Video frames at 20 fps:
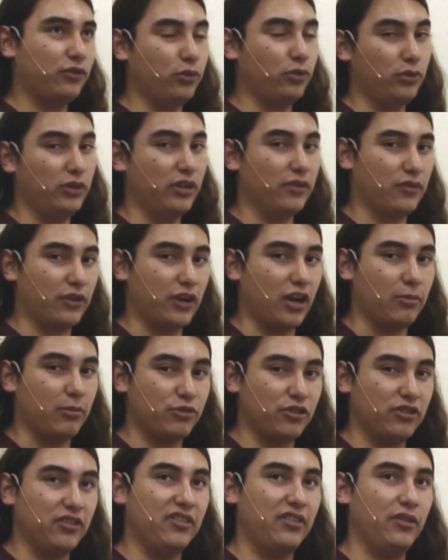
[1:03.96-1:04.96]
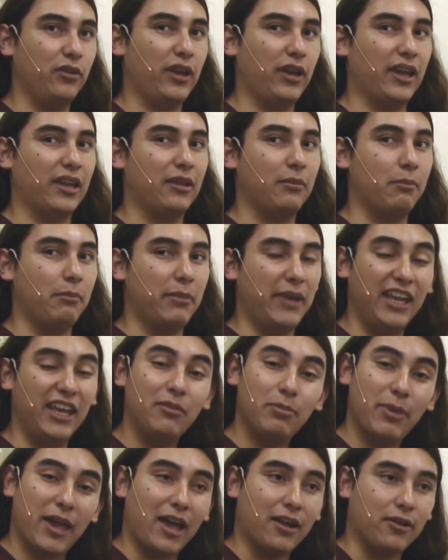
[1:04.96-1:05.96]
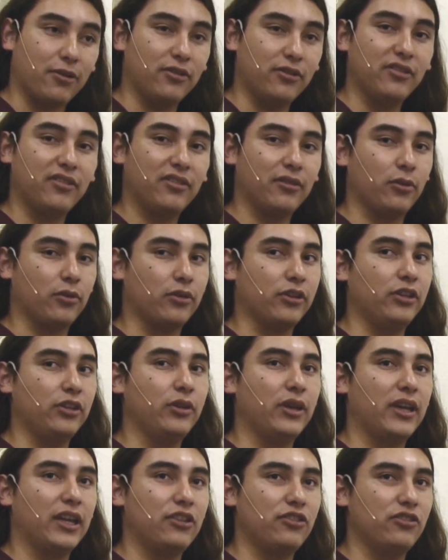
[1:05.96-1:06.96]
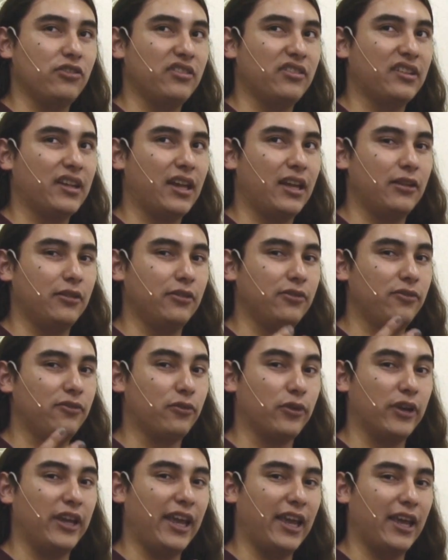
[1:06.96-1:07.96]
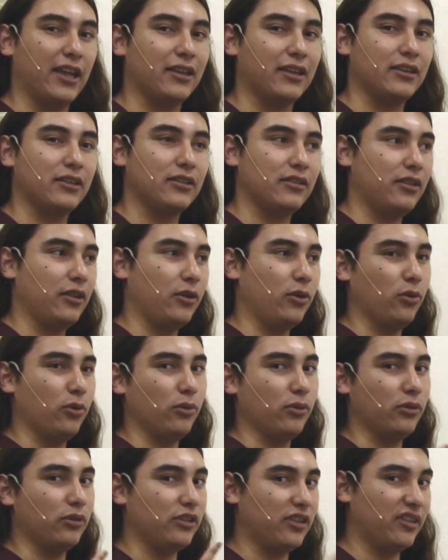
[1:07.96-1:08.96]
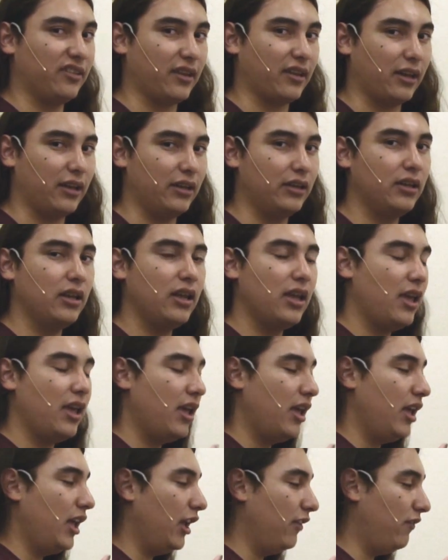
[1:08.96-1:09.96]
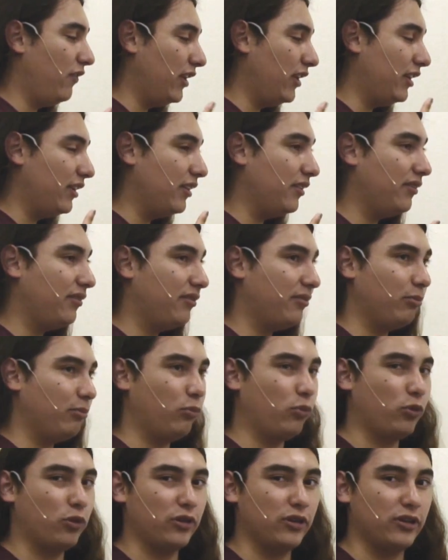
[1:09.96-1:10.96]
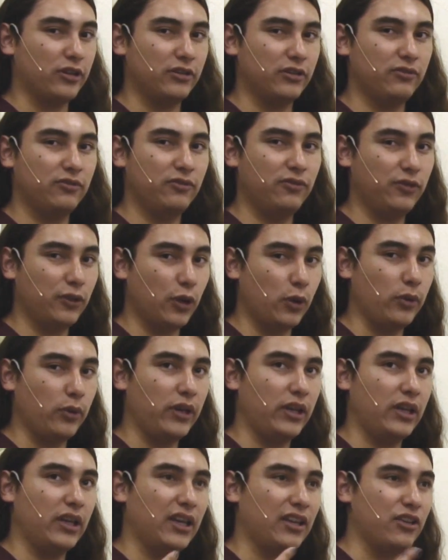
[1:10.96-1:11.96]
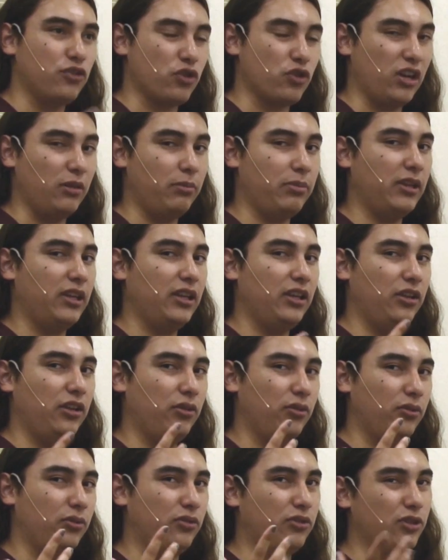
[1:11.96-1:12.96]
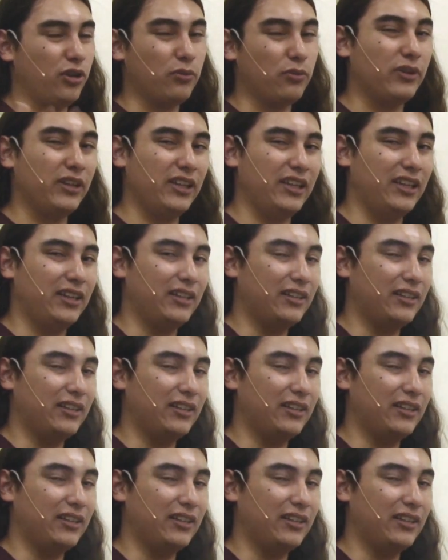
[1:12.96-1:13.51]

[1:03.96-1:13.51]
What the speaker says: two different options. You can make patterns or you can just kind of freehand the whole design. If it is more flowy and drapey, you don't really